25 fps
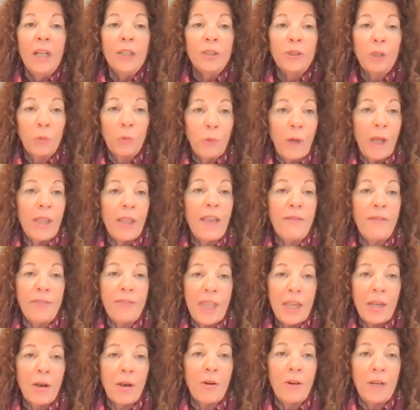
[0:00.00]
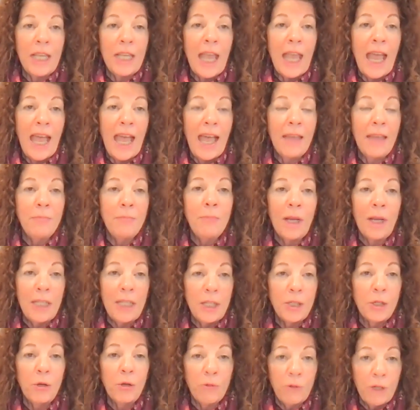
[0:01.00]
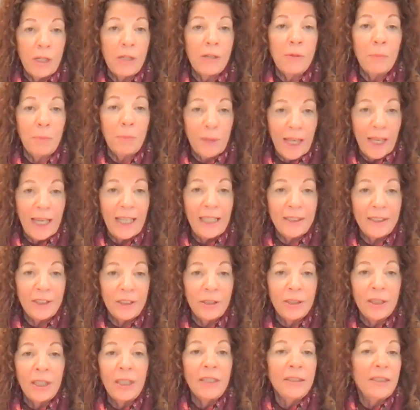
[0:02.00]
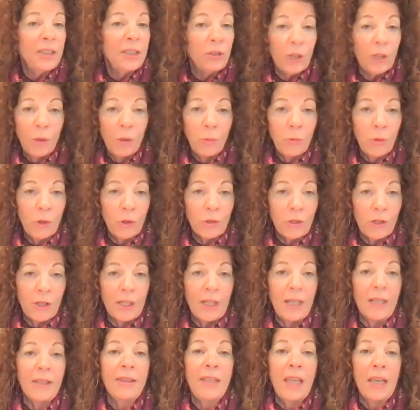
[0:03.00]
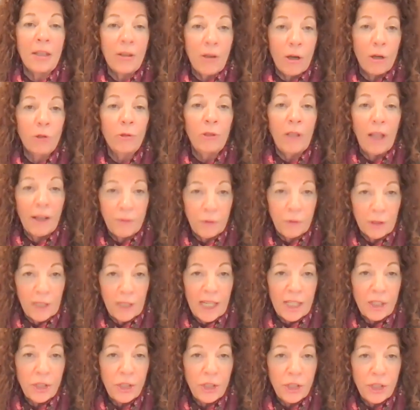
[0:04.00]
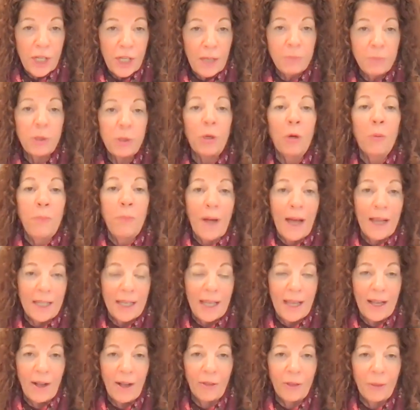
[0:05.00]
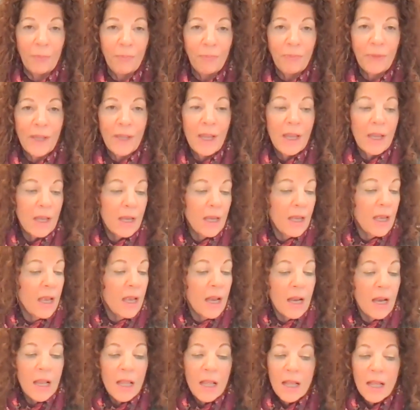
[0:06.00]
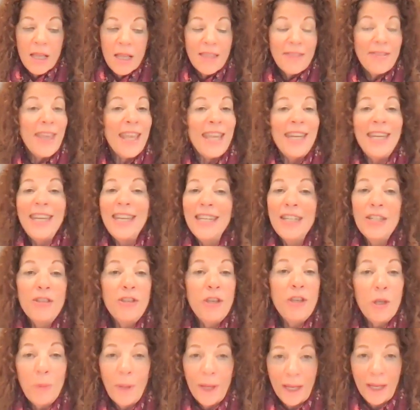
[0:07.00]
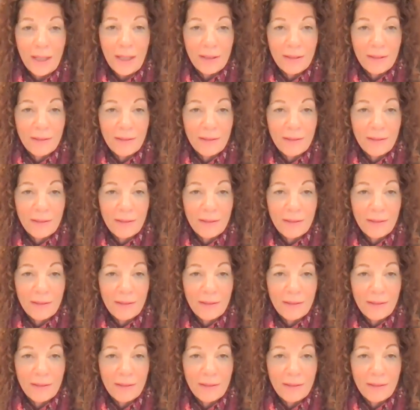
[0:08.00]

So what if they already had money, career in place, then don't work on it. Then go to love, relationships, or body health. They didn't do it.